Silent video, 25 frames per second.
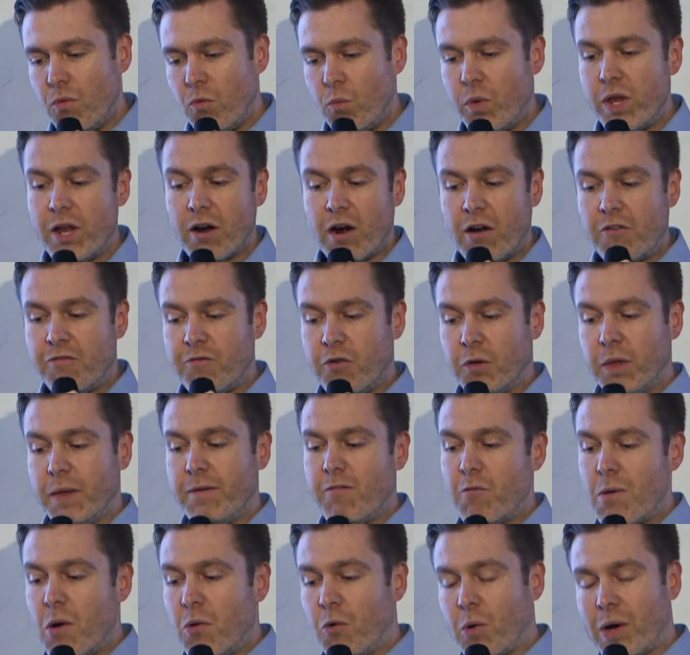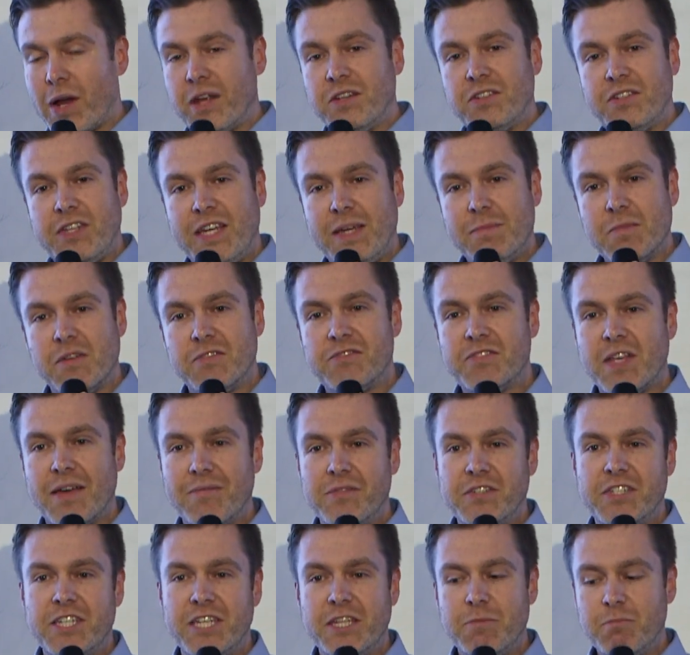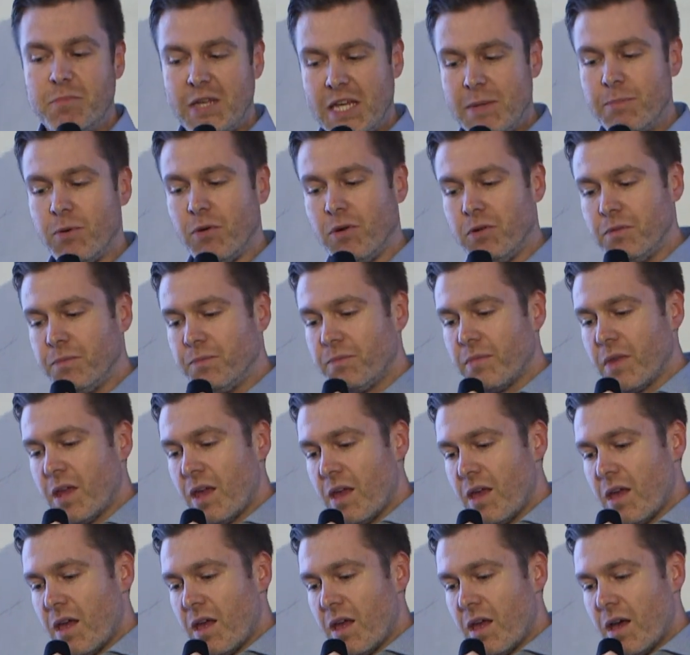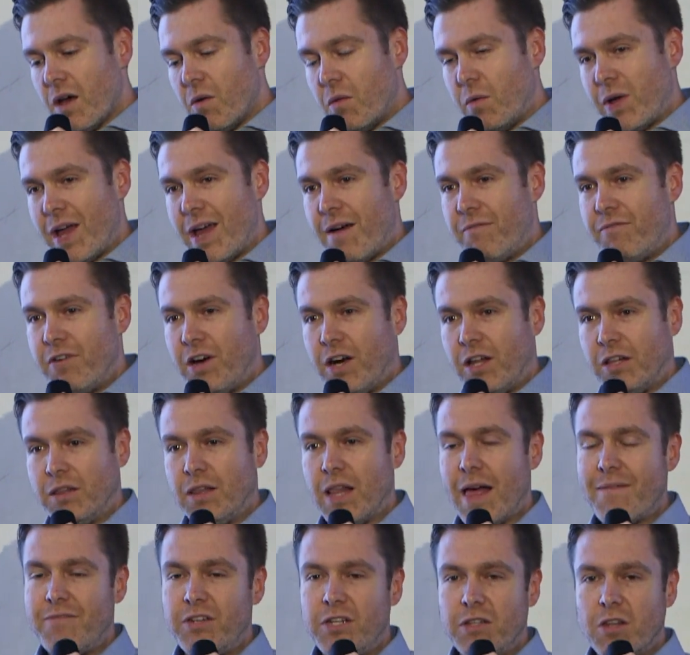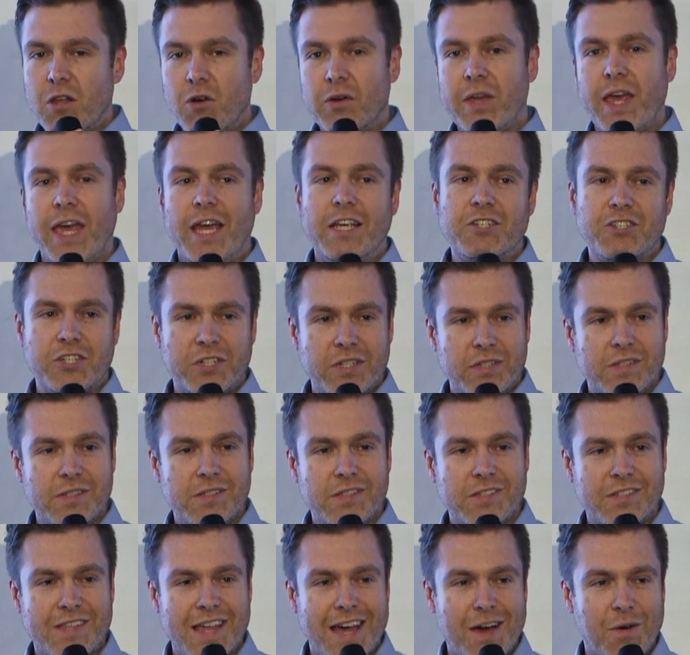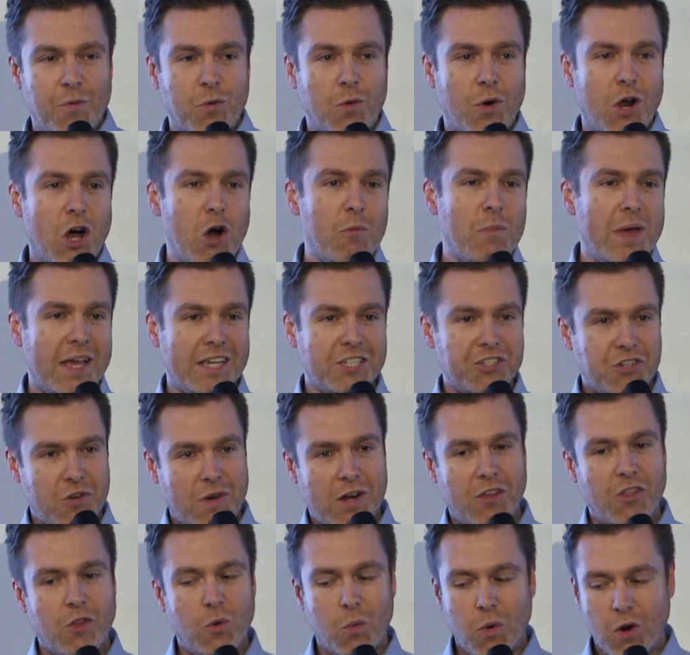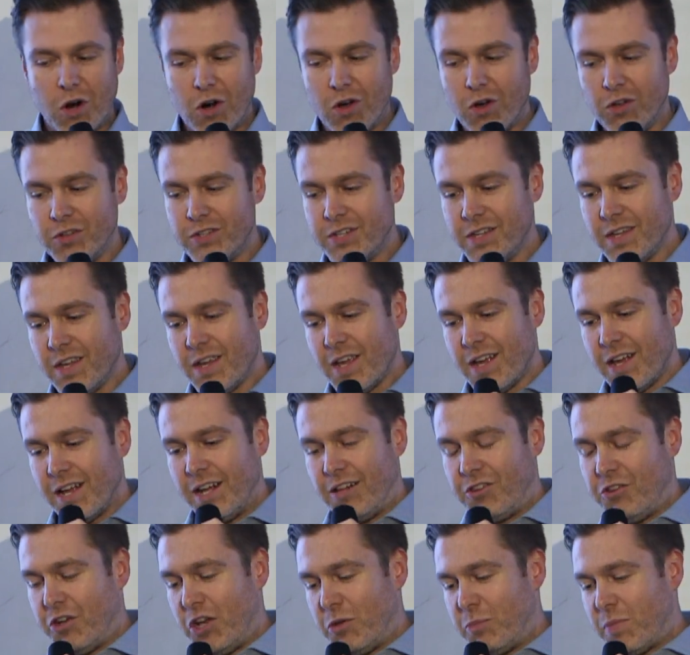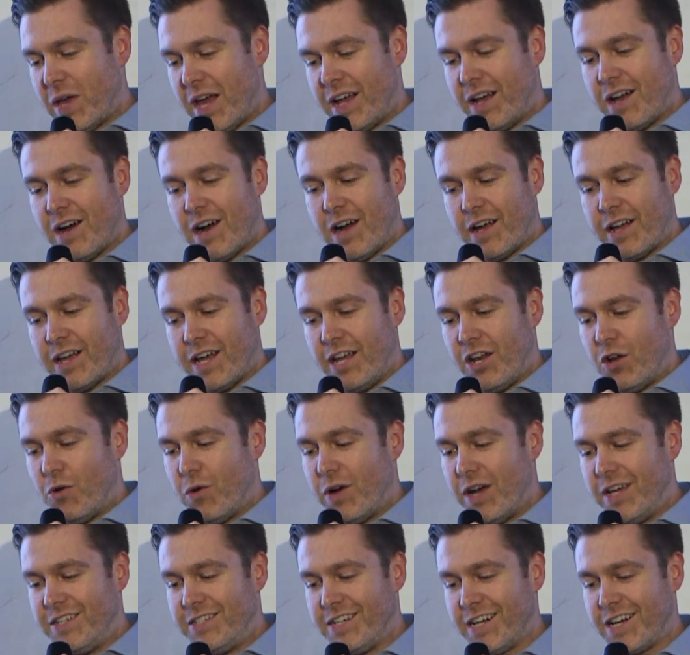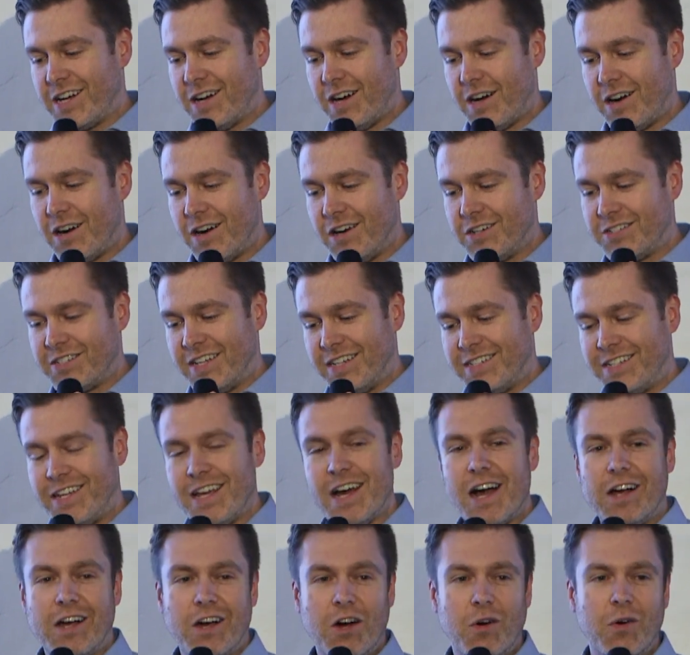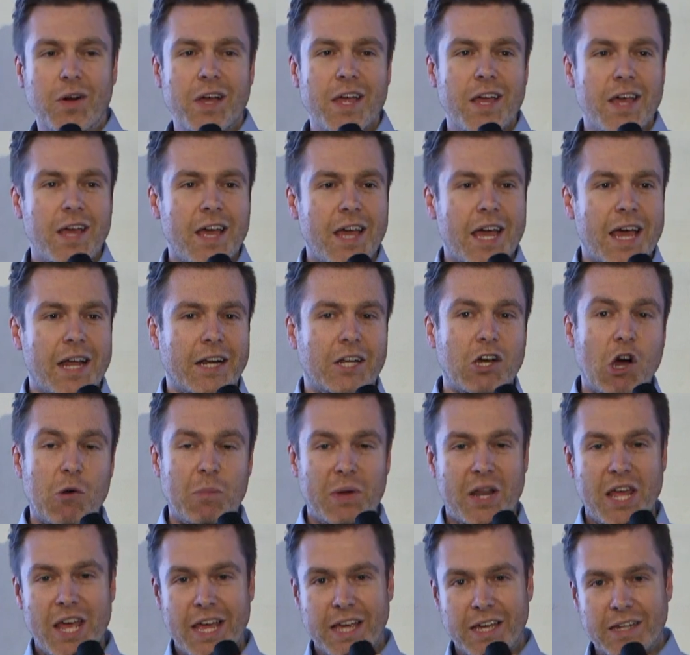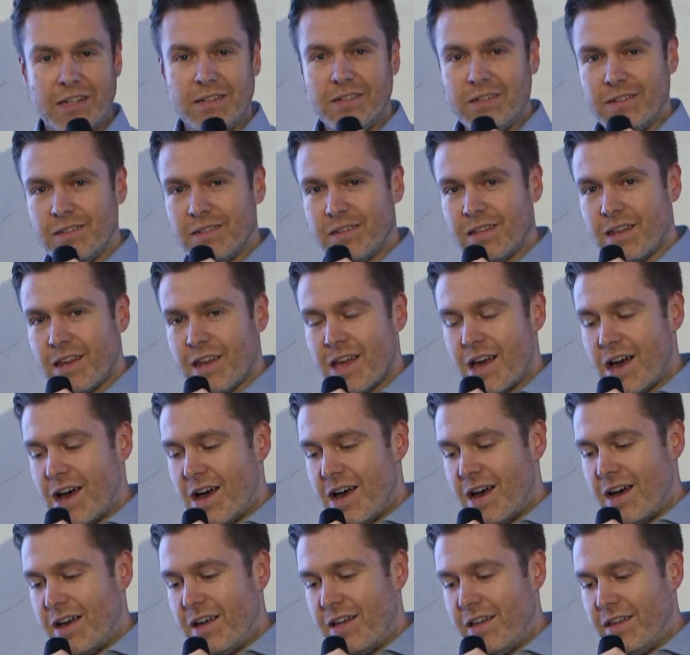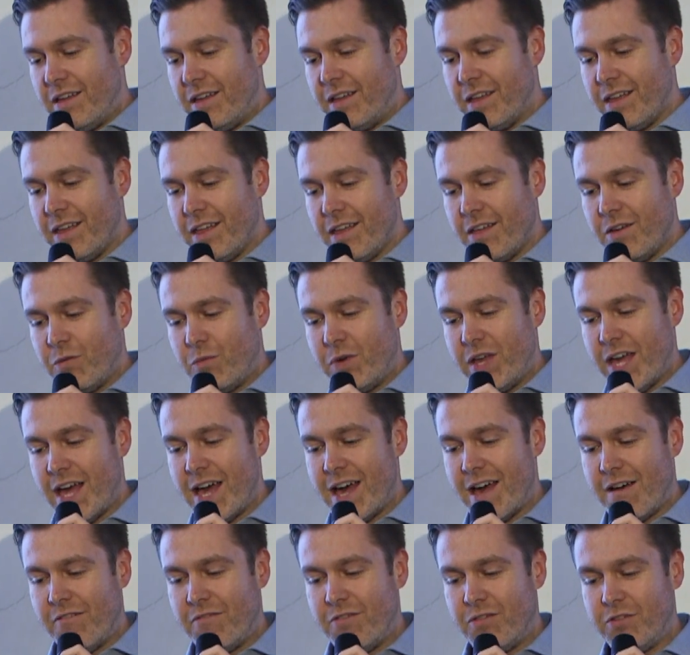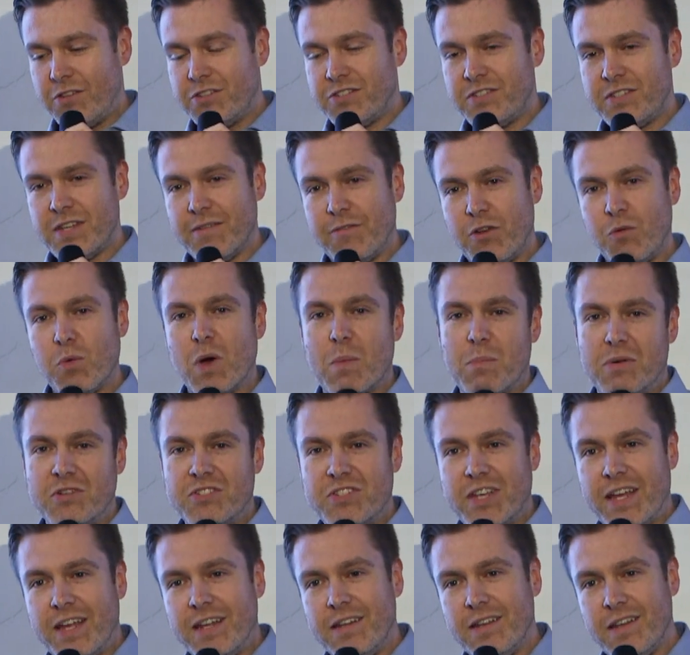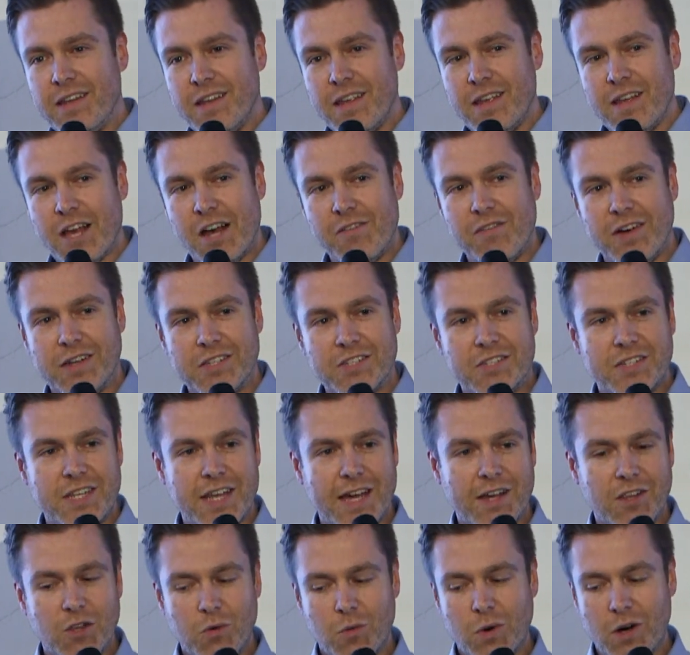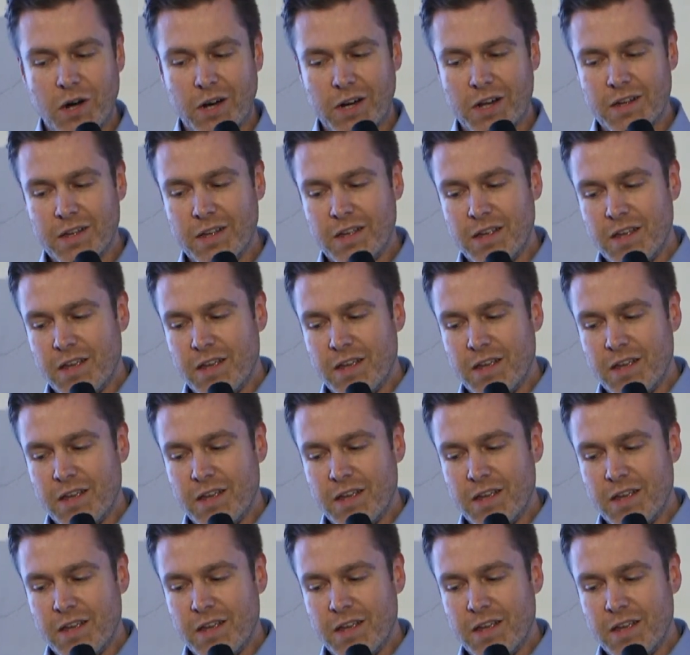We are a fully remote working team of 17 people. We have 11 locations that we're all based around the world, including Bangkok, Hanoi, Dakar, Santiago, and Copenhagen. We have 71% of us telework,